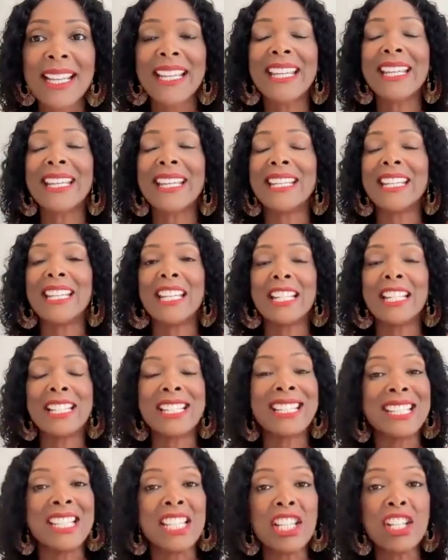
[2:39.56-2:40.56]
it
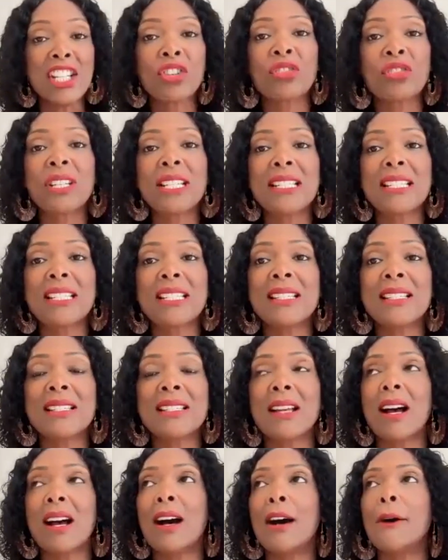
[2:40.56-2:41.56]
decreases
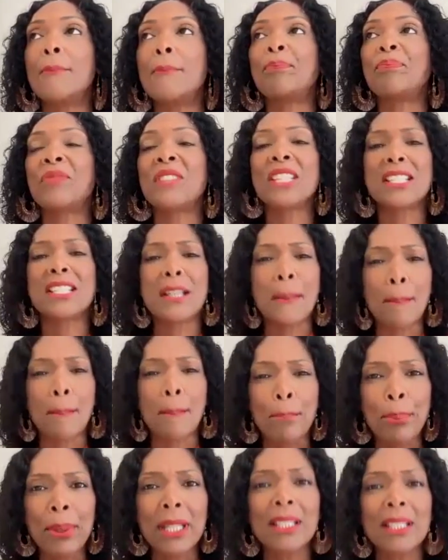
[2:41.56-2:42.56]
this
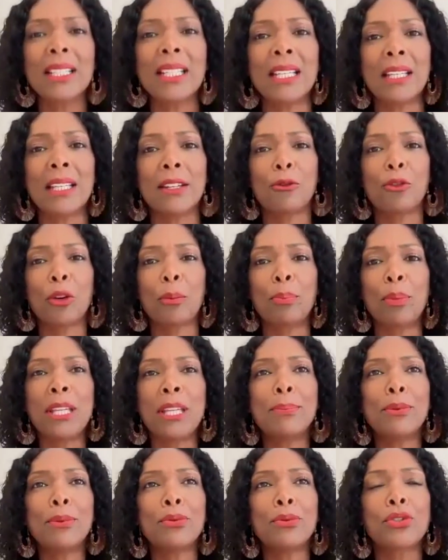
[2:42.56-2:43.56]
ability for
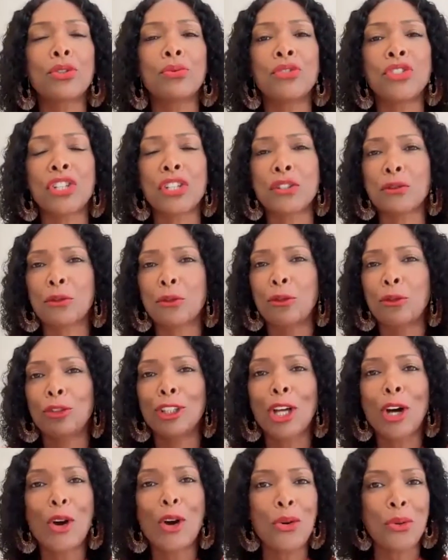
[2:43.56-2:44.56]
people to just
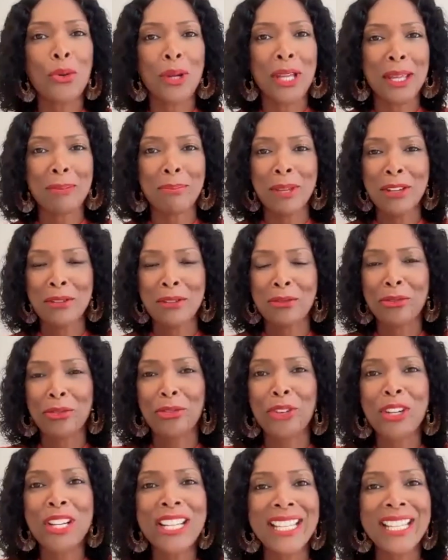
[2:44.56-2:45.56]
flow and be
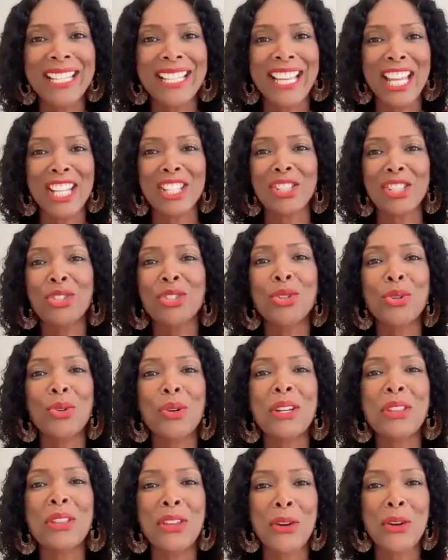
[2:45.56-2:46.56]
free and
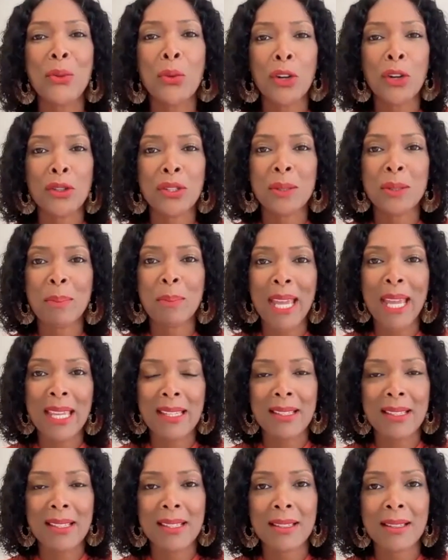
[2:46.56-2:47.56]
enjoy their
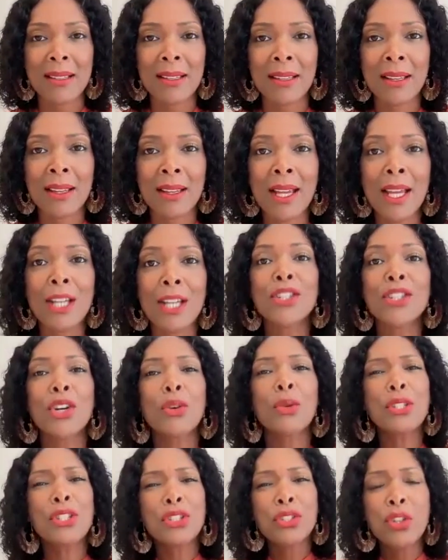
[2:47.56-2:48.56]
workspace. So
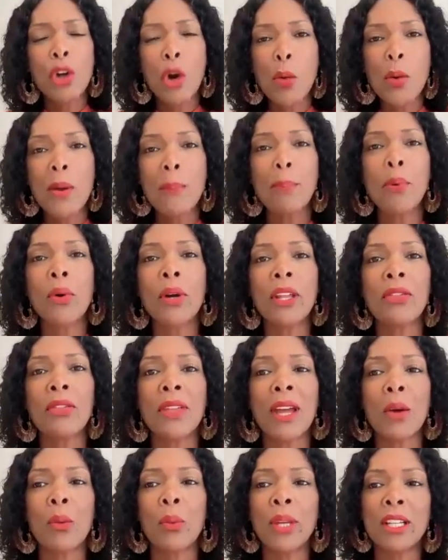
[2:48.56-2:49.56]
it's so important
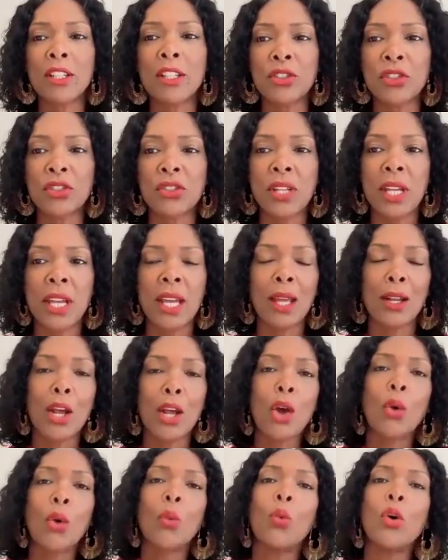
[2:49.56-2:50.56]
that we understand
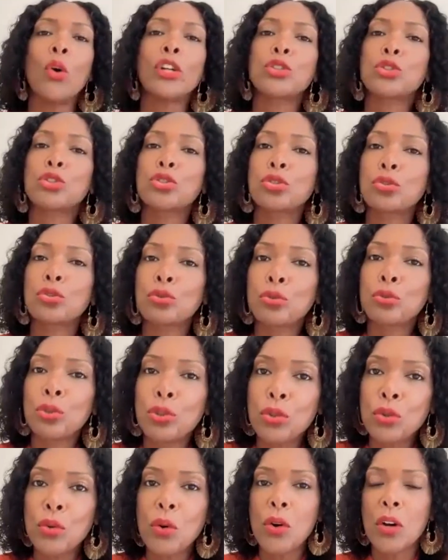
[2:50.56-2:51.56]
what
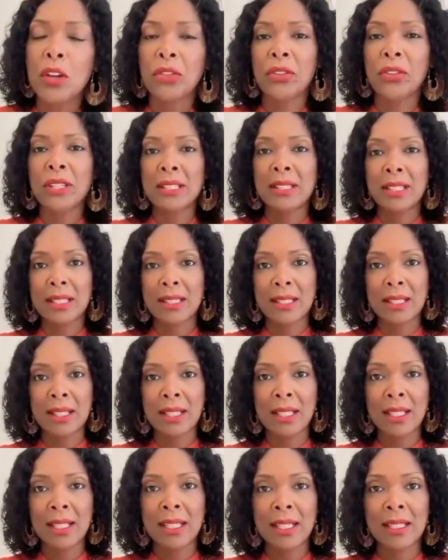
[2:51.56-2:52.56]
true
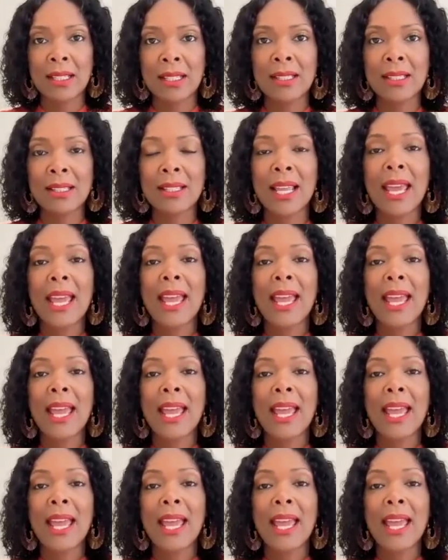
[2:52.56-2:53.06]
authenticity is